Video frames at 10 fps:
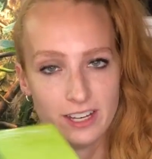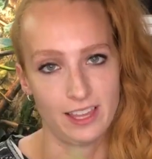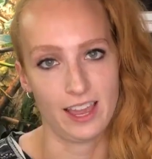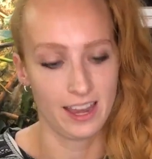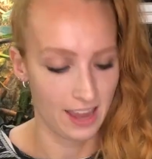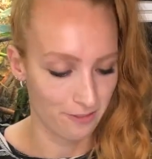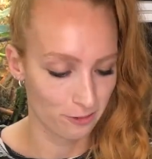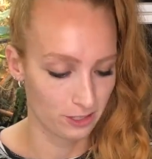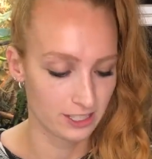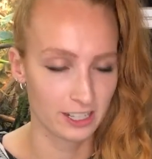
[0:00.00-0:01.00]
read that and
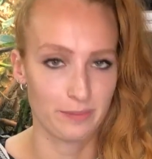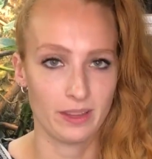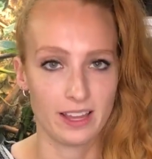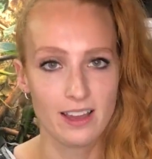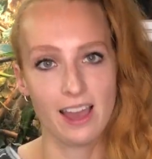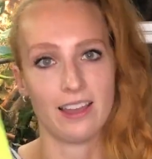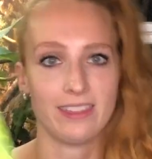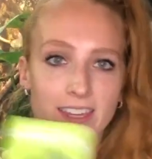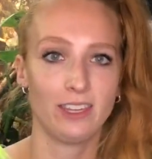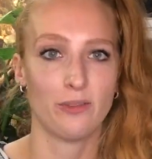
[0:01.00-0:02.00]
everyone's gonna be like,
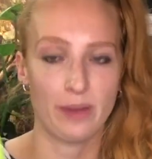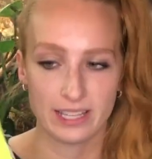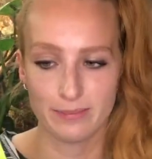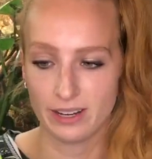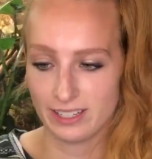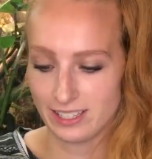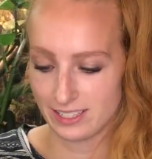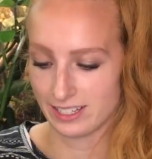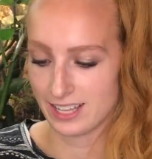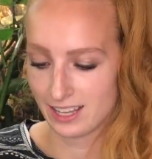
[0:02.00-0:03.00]
thank you, PetSmart, this
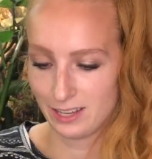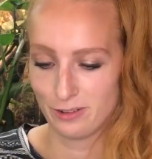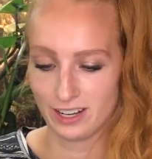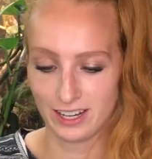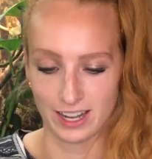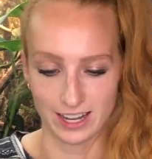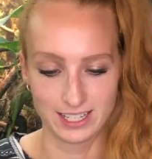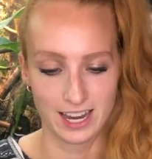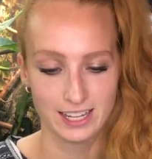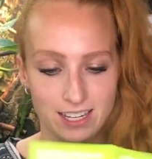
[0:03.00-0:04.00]
is exactly what I need. A
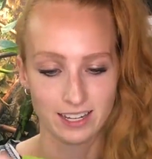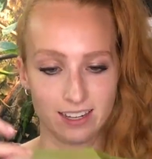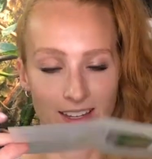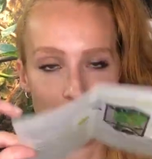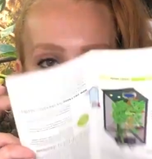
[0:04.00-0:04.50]
tiny,